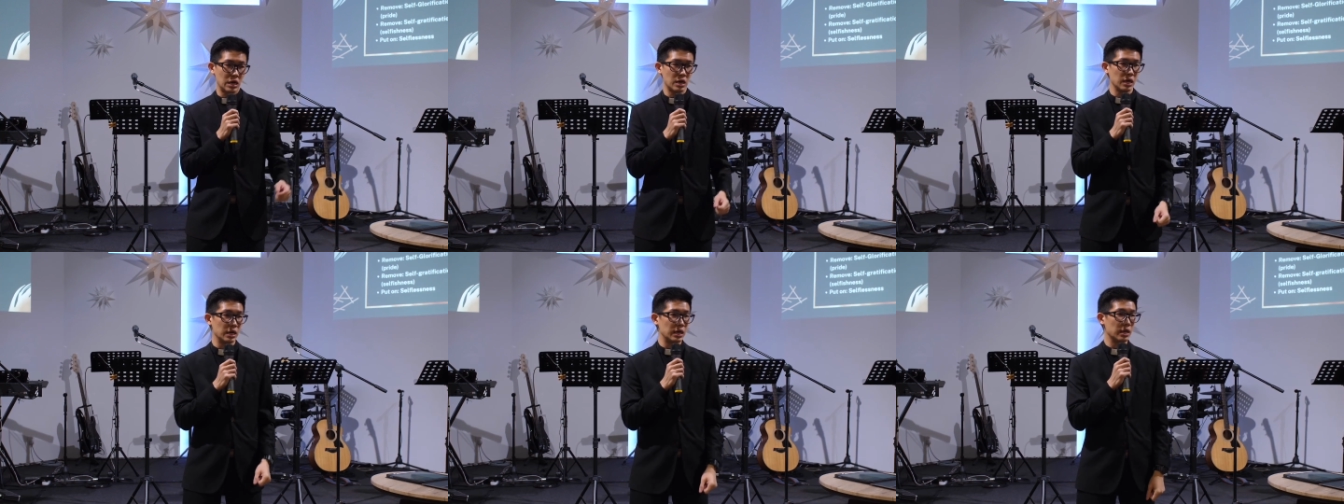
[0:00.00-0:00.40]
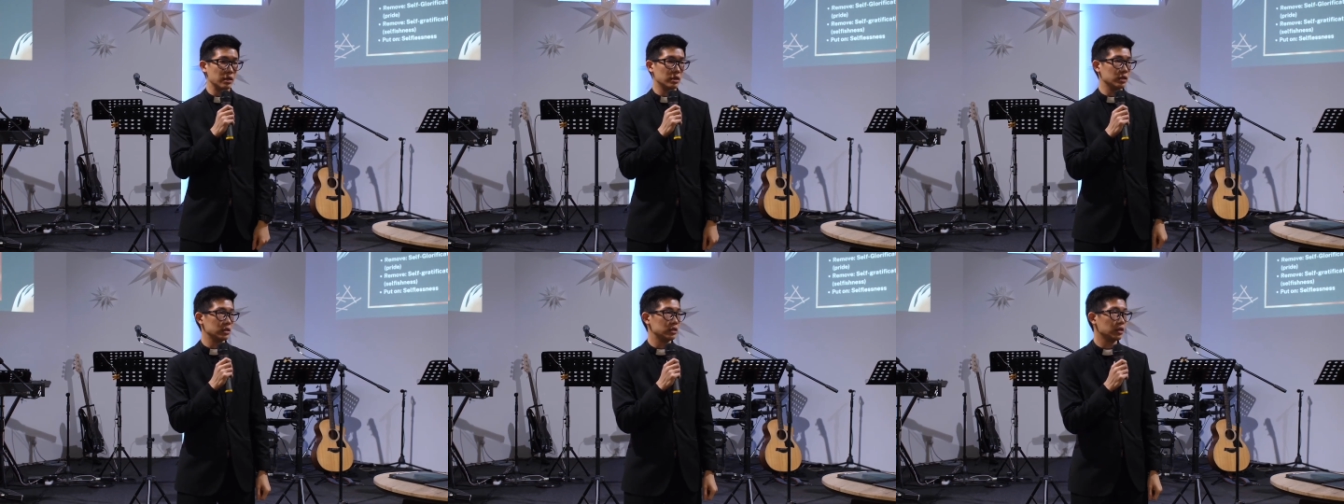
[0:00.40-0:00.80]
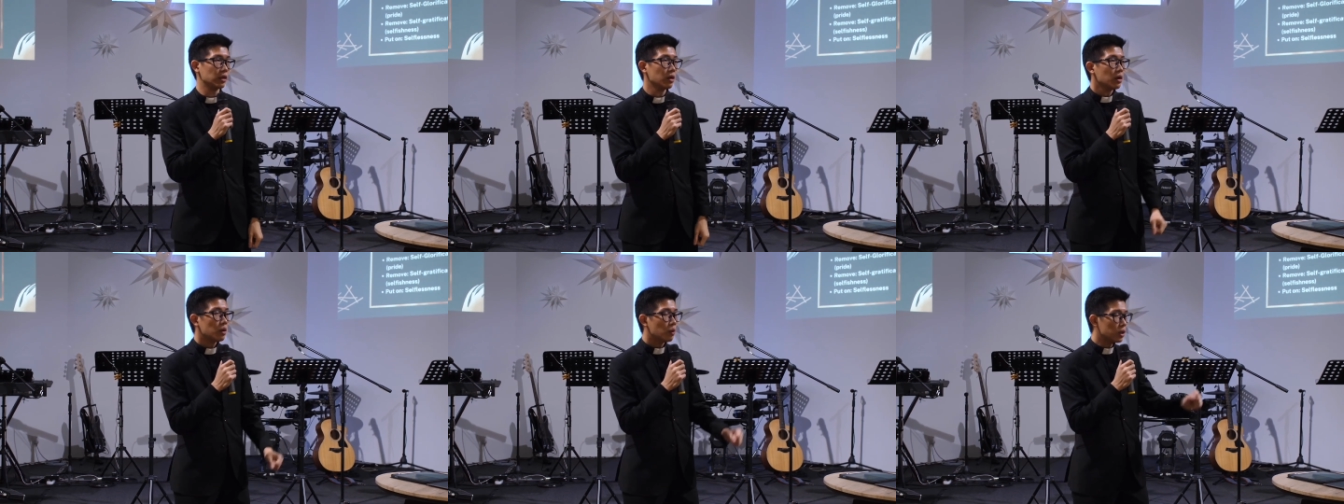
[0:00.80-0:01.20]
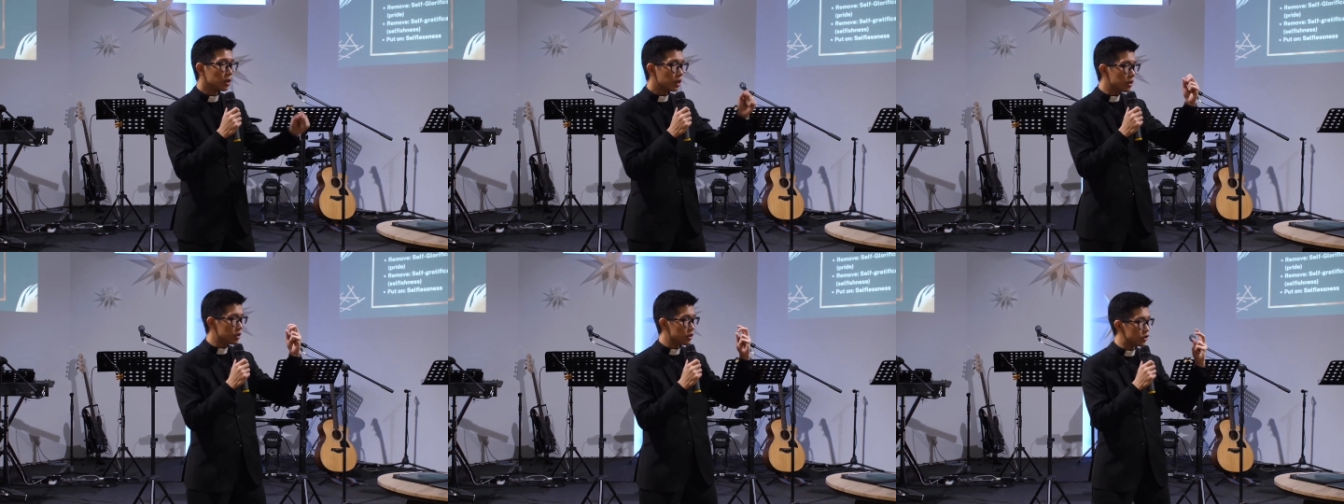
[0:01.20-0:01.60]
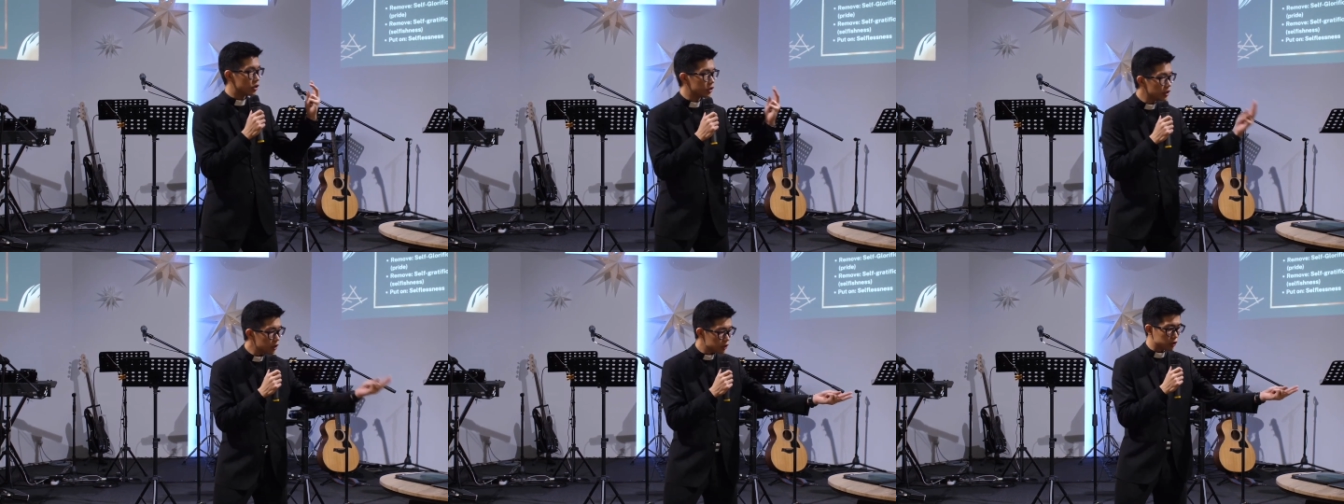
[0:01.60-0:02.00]
I get this year? What can the
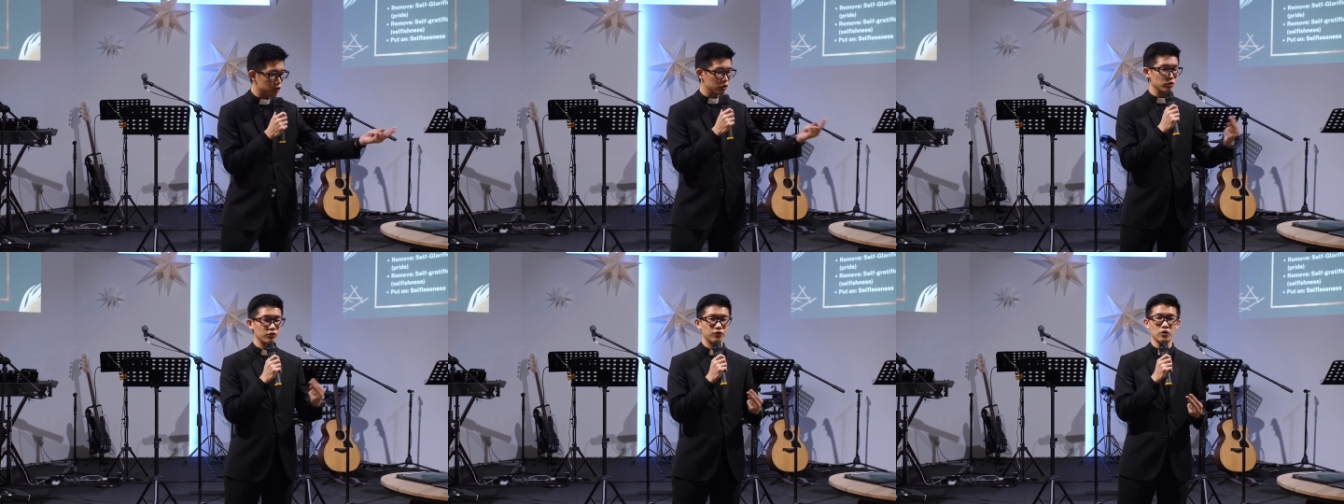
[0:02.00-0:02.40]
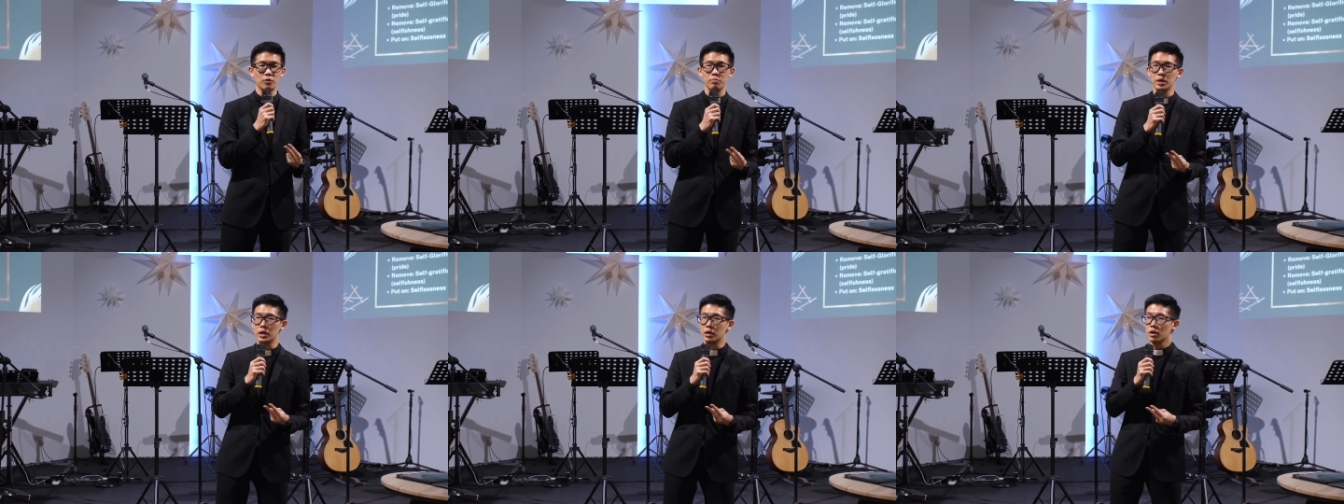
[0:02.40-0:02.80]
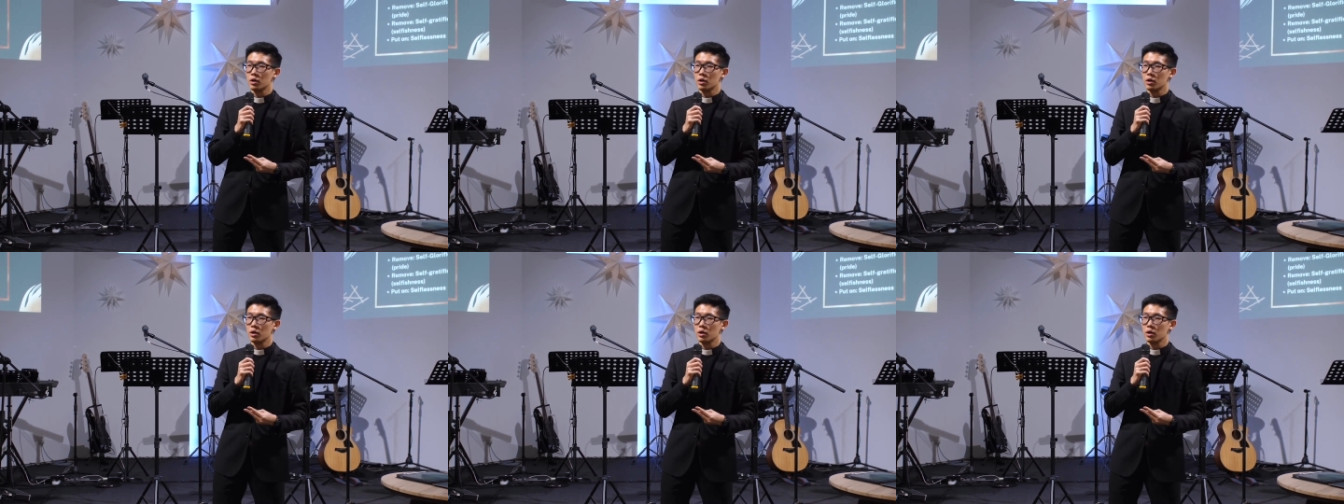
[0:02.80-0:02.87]
church do for me?